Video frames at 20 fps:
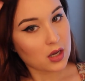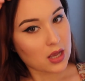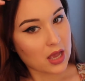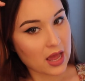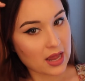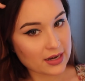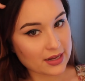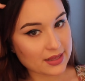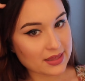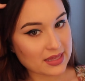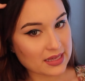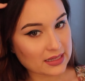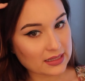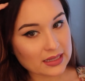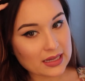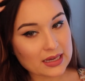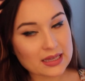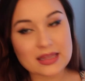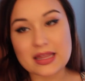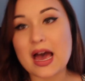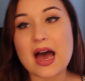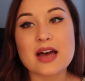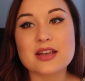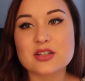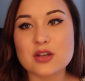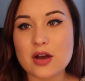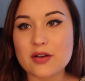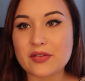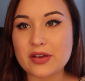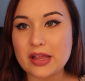anything like that,
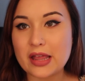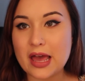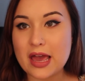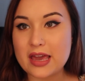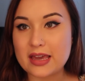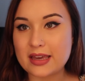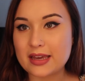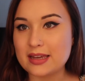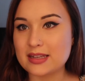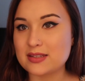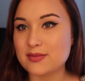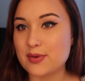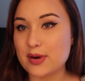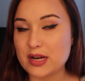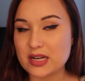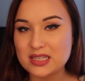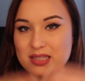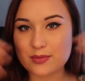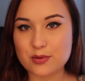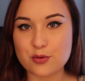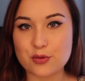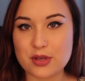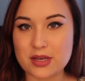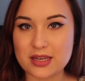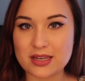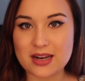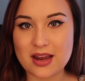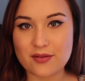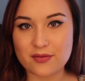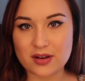so I feel like it's very
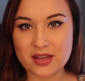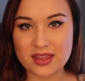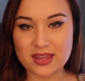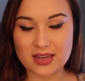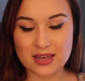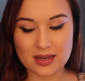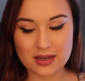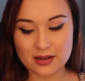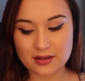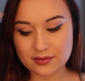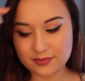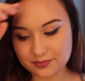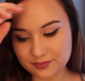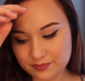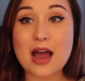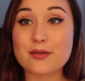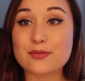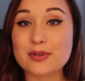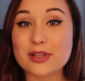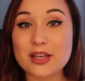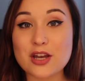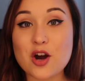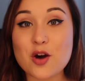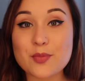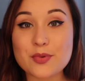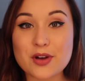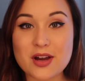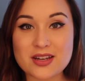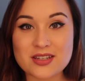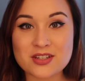smoothing and everything. I really
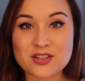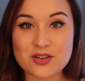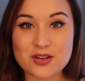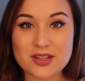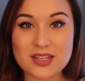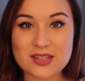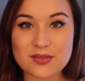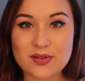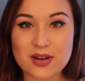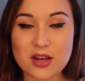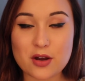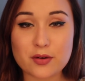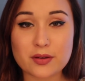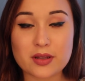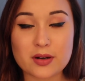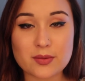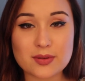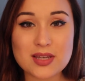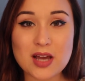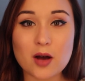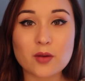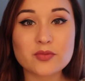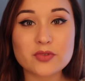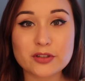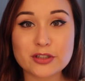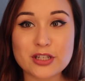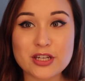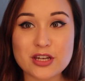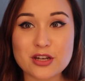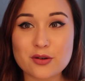hope you guys enjoyed this video and that it was
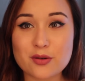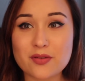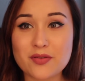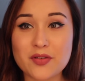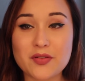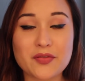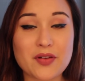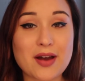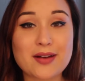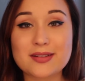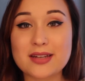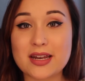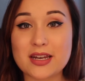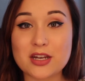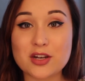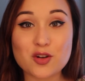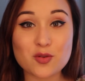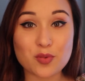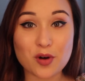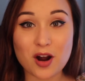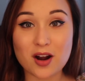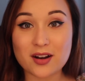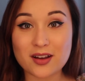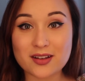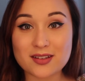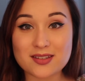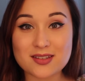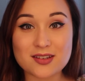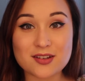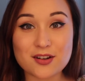helpful to you. If you found any new
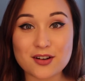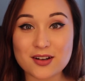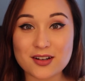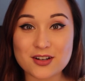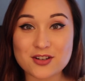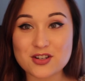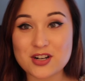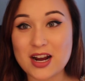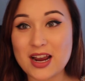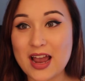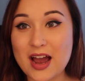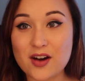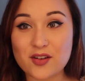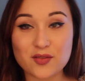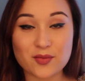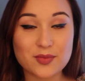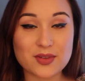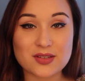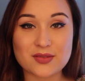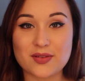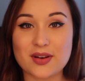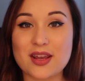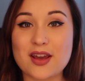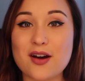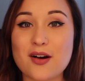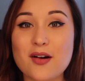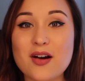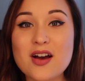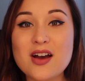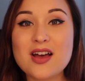products that you're gonna try out from this
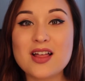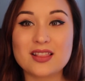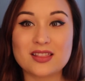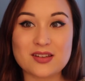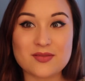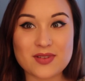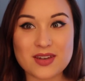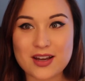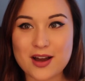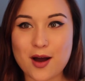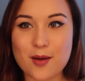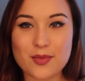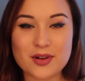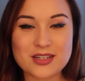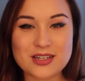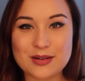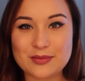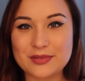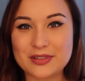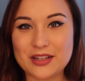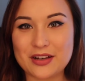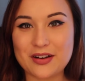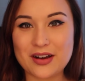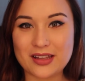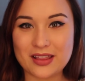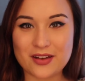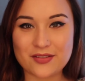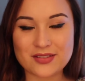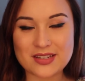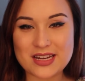video, leave me a comment down below.
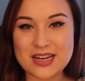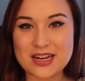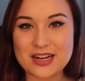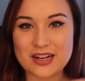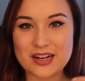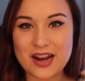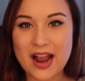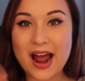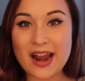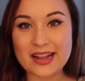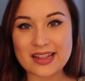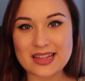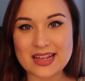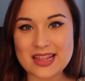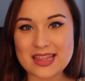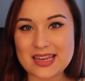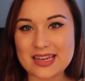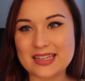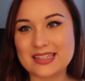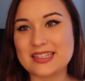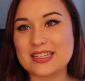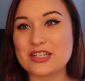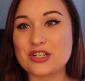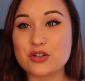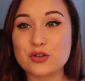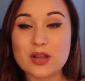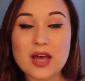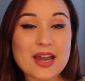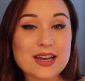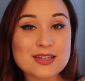I'd love to hear kind of the things that
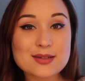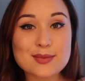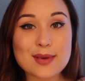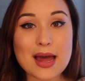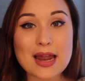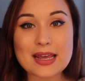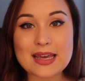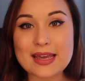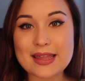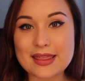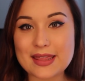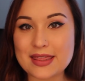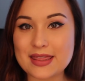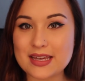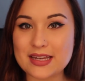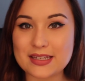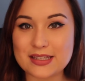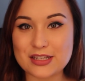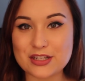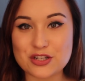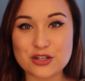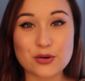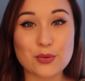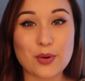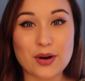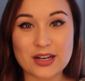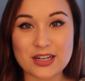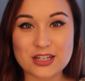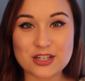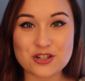you liked about it and the things that you're
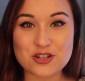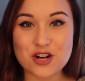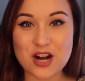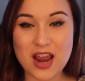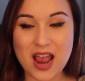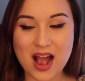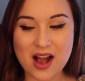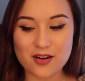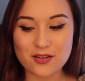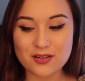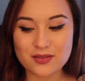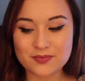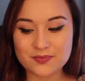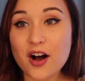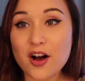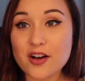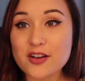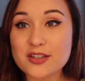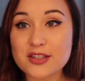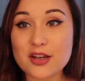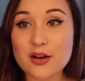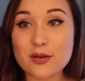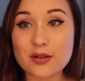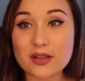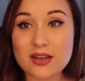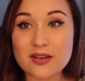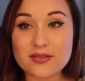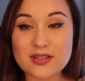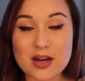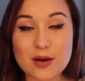wanting to try out. Also,
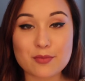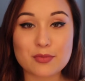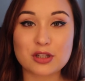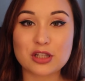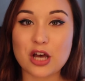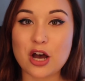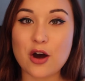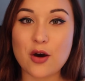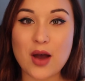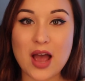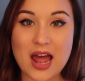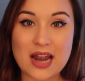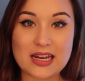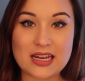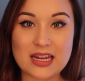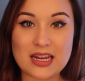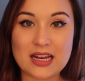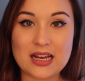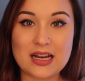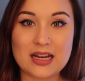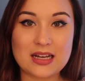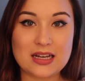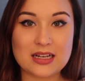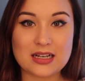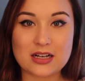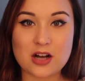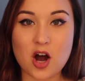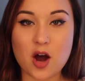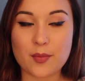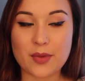leave down below any
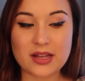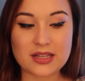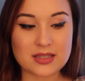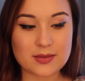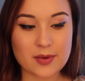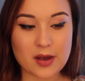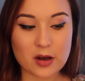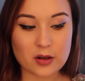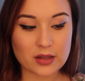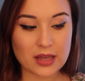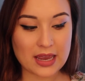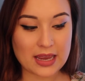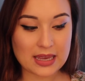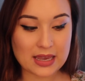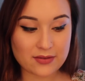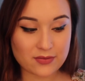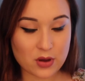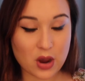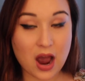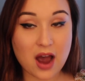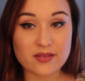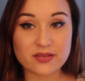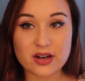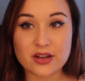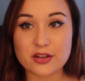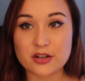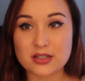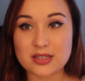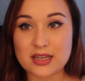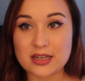comments about like if you have
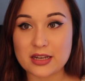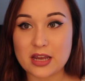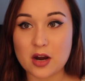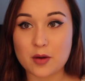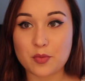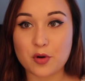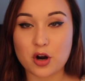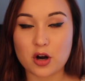other skincare